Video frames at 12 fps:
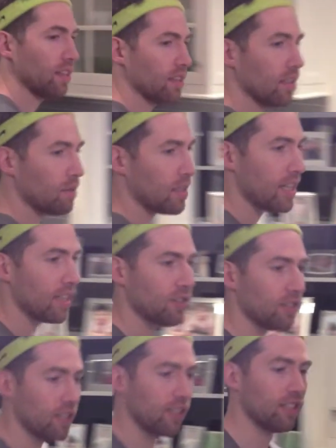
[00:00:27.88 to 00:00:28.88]
Let me
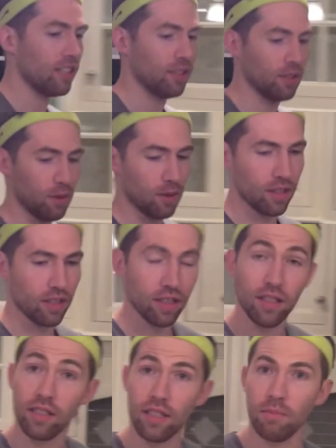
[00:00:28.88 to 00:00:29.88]
introduce you
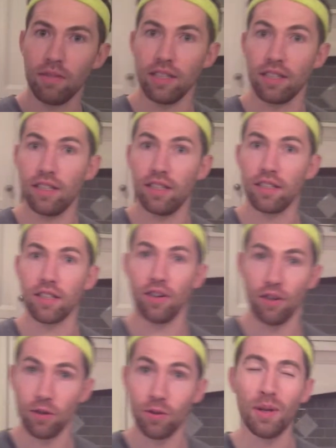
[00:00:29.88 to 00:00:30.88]
to something called
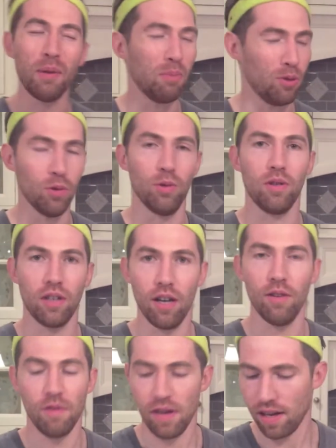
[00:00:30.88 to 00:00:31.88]
cold brew
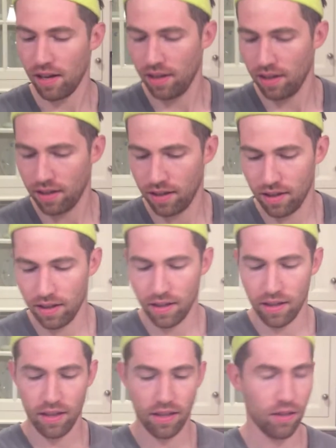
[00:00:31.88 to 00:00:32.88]
coffee.
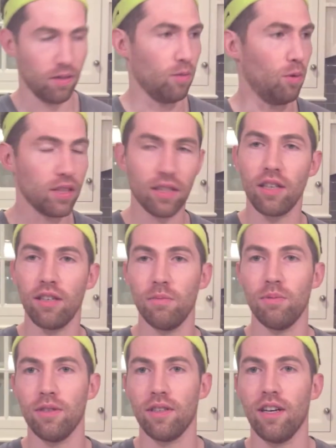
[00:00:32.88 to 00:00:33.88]
What's cold
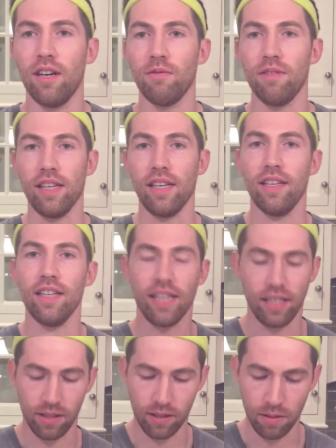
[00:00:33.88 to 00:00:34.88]
brew coffee?
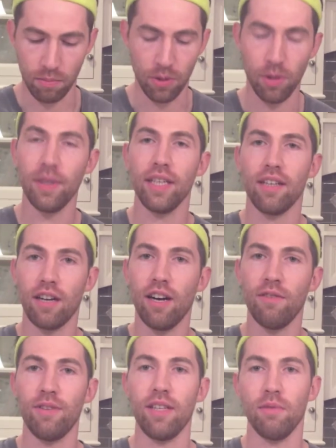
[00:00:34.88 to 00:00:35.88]
It's brewing
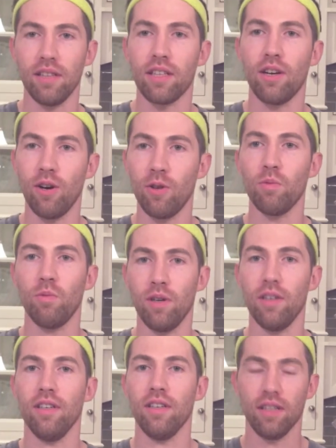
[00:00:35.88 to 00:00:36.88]
coffee with cold
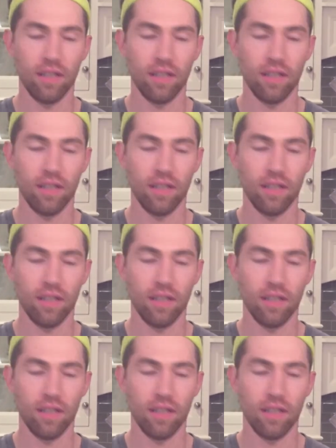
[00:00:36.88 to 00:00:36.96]
water.